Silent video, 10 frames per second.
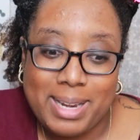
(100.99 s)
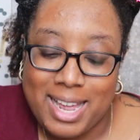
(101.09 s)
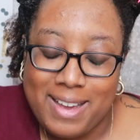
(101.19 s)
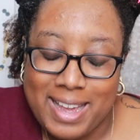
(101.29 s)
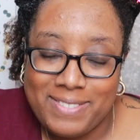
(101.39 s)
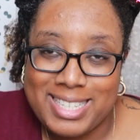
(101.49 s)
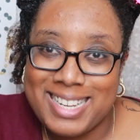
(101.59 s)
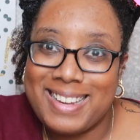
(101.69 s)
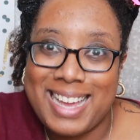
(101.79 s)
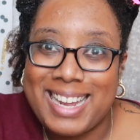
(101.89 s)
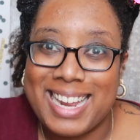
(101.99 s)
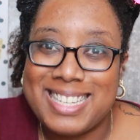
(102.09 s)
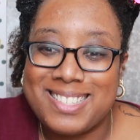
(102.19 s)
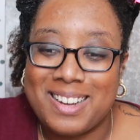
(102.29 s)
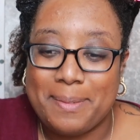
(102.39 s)
but now I have the gel. Now I can
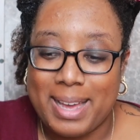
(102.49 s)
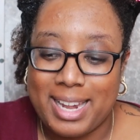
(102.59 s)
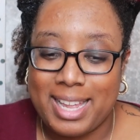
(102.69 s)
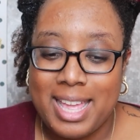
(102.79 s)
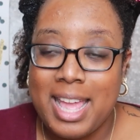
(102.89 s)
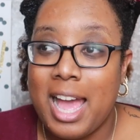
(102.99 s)
actually talk about it.